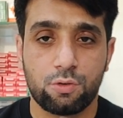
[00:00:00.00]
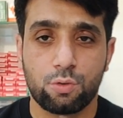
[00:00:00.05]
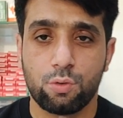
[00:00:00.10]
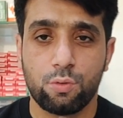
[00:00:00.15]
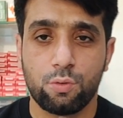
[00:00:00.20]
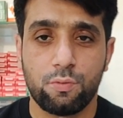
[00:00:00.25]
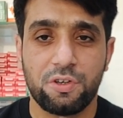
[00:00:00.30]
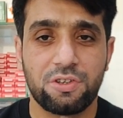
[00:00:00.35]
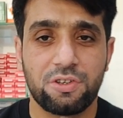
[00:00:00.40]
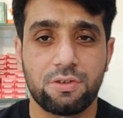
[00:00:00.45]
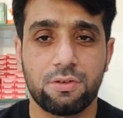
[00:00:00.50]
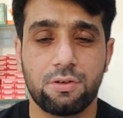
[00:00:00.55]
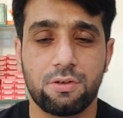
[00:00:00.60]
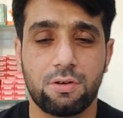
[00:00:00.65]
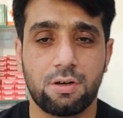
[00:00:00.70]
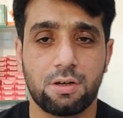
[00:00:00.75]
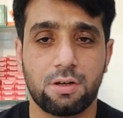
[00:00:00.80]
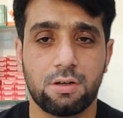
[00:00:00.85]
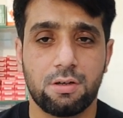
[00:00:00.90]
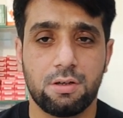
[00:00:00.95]
So
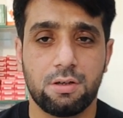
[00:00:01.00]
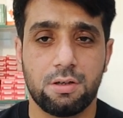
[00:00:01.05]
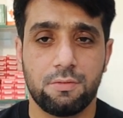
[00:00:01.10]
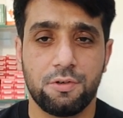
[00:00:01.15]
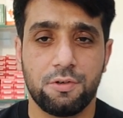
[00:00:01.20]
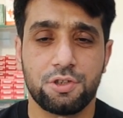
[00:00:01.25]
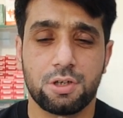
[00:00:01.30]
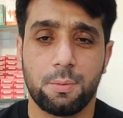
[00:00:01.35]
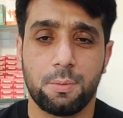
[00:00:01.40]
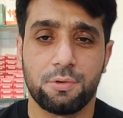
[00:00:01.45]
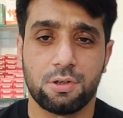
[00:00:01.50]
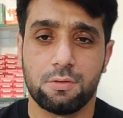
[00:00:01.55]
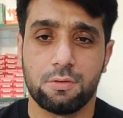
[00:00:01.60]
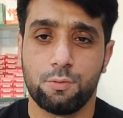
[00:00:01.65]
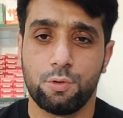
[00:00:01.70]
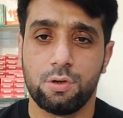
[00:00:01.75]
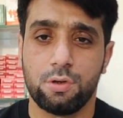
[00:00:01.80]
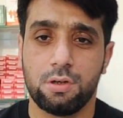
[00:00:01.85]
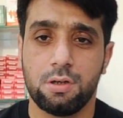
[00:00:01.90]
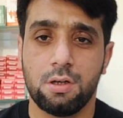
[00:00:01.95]
which
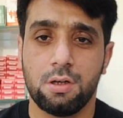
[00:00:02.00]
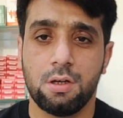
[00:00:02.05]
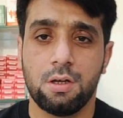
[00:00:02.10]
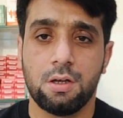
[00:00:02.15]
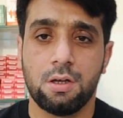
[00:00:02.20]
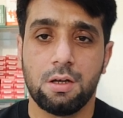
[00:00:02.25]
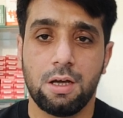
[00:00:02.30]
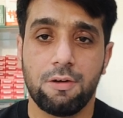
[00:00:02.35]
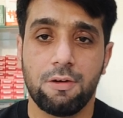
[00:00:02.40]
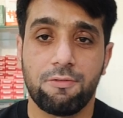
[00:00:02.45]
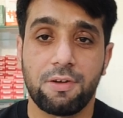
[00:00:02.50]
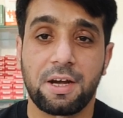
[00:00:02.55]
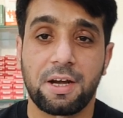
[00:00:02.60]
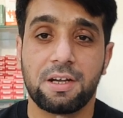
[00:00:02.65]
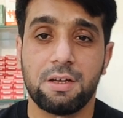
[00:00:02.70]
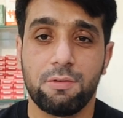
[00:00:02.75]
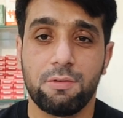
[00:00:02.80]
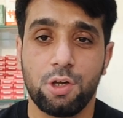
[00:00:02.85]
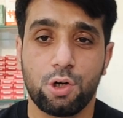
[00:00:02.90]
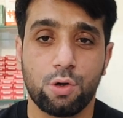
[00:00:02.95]
option would
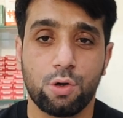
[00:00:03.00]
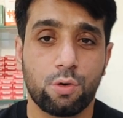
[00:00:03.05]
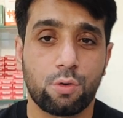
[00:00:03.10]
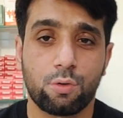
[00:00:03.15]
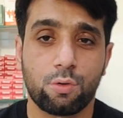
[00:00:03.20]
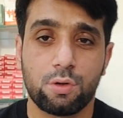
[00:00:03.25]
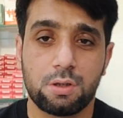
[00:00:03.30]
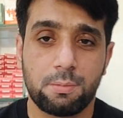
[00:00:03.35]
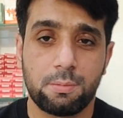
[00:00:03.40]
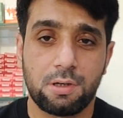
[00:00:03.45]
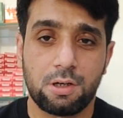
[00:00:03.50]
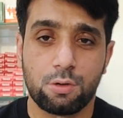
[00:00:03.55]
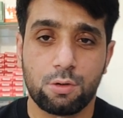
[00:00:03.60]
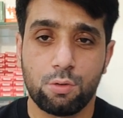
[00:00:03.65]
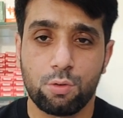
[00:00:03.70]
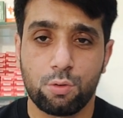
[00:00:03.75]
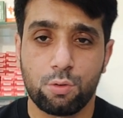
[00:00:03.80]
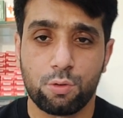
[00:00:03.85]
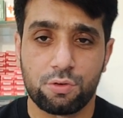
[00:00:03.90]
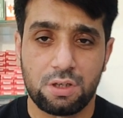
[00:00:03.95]
effectively control the blood
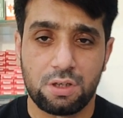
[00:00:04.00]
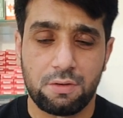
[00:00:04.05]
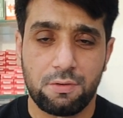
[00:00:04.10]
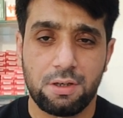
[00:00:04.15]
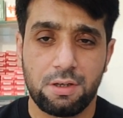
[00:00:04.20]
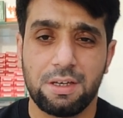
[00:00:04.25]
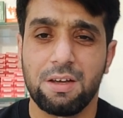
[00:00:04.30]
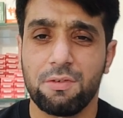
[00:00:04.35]
glucose level?